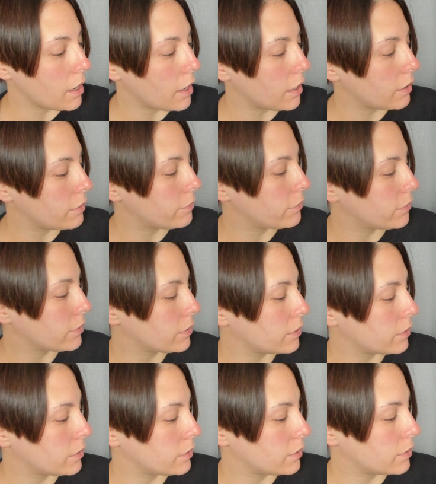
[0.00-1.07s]
of
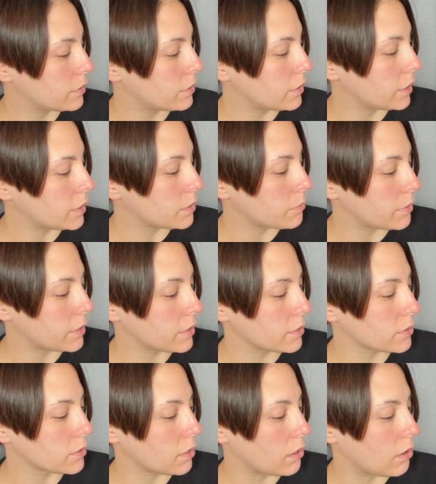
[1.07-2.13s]

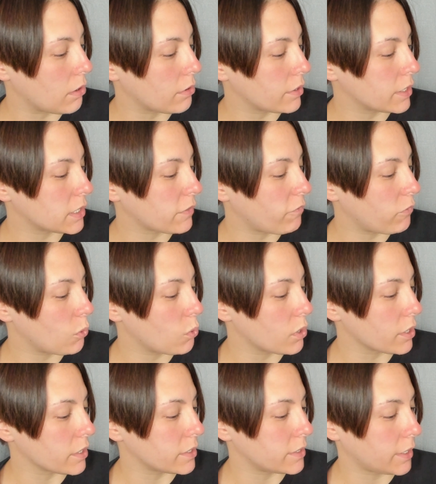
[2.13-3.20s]
Independence Hall is
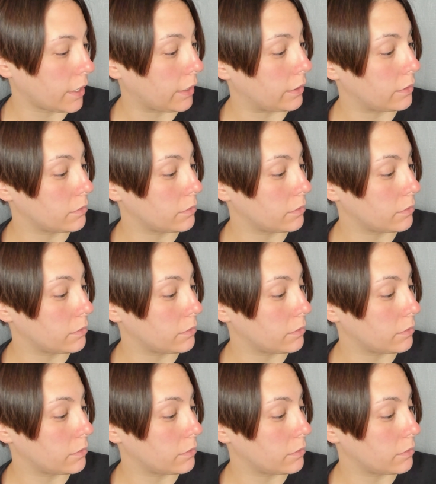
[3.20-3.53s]
410.